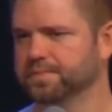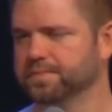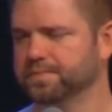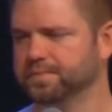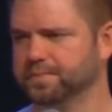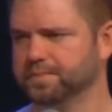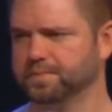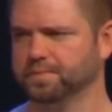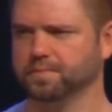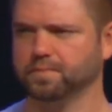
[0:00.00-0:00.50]

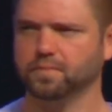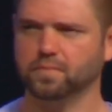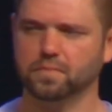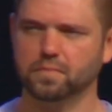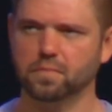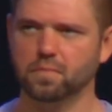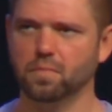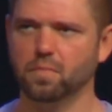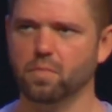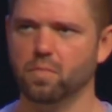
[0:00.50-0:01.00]

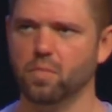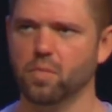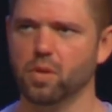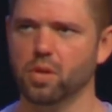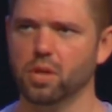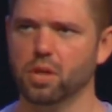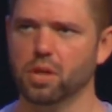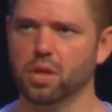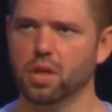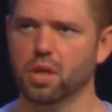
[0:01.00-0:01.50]

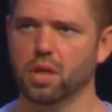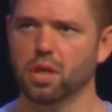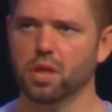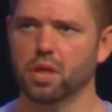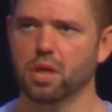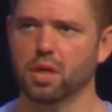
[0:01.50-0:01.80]
Nobody speaks.